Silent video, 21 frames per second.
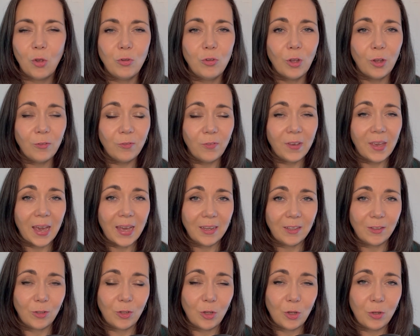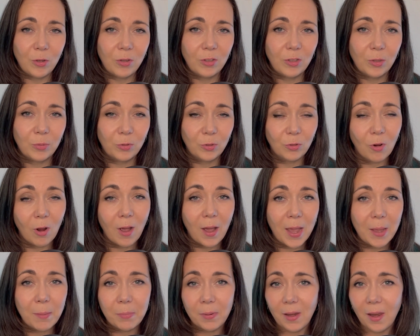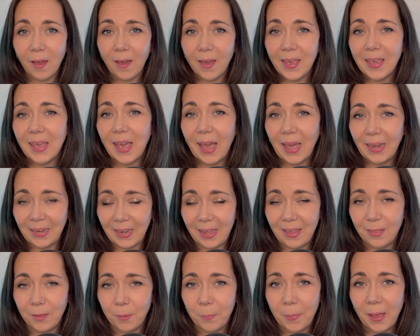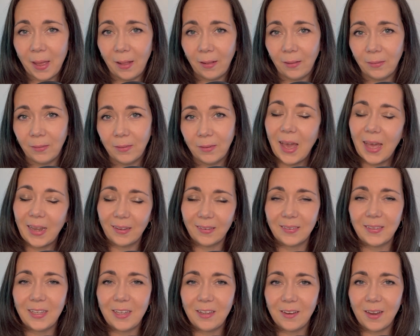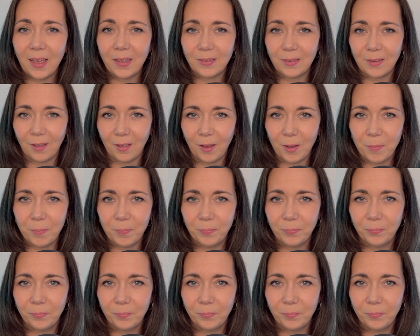don't forget to subscribe, like, and hit the bell, and I'll see you next time.